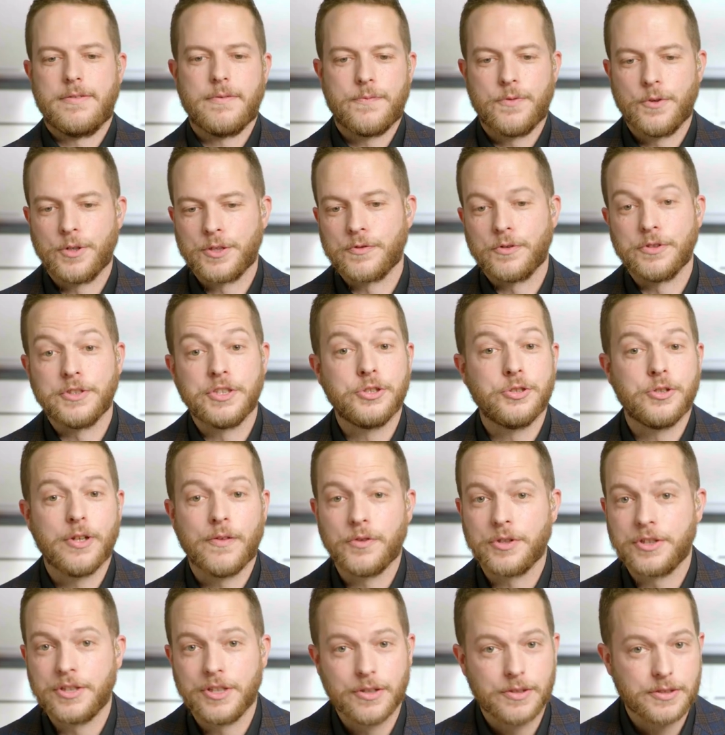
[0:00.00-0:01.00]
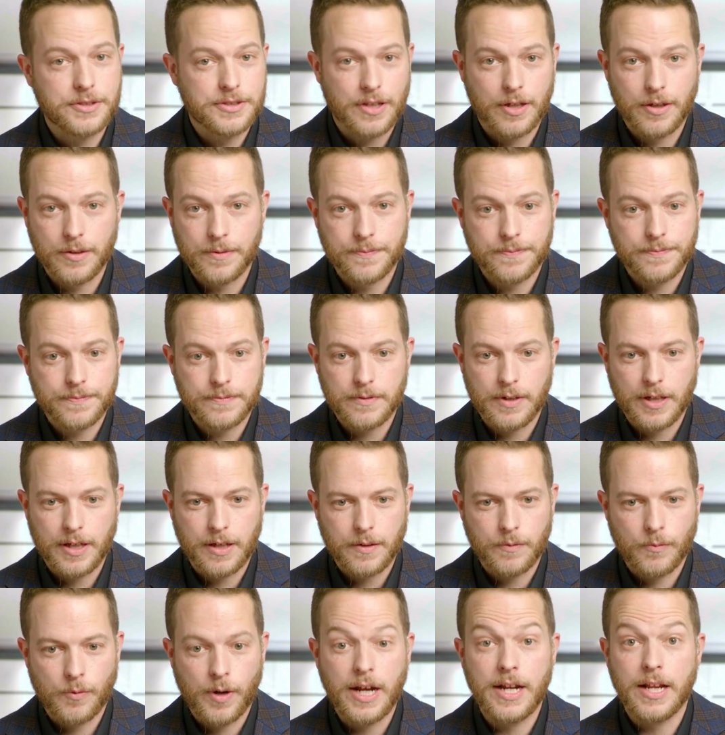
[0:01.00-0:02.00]
First of all, did you ever see yourself
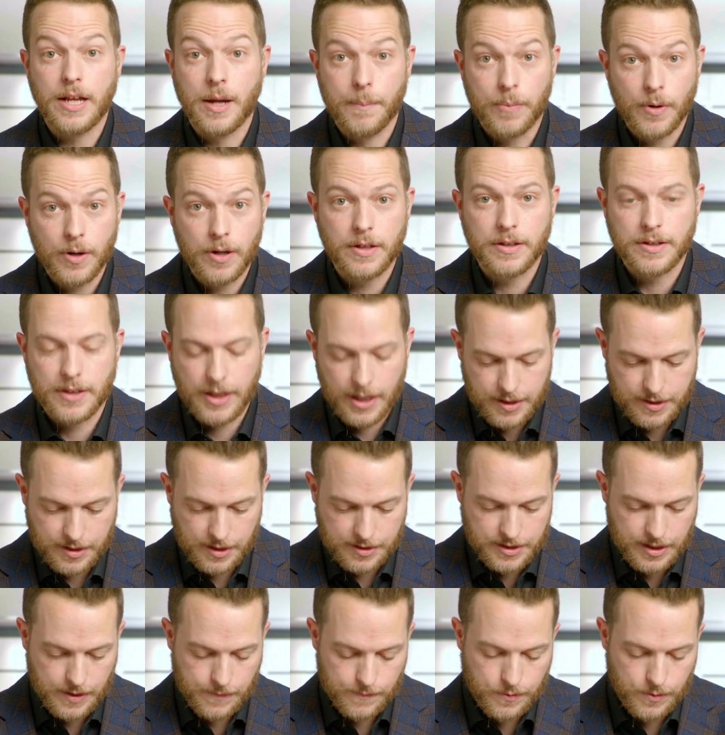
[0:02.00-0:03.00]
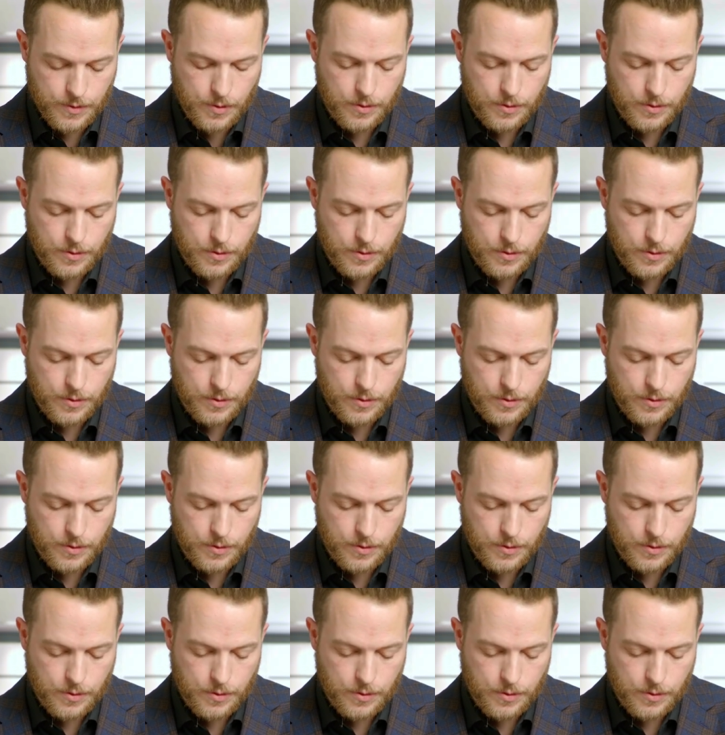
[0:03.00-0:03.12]
like writing a book like this? And for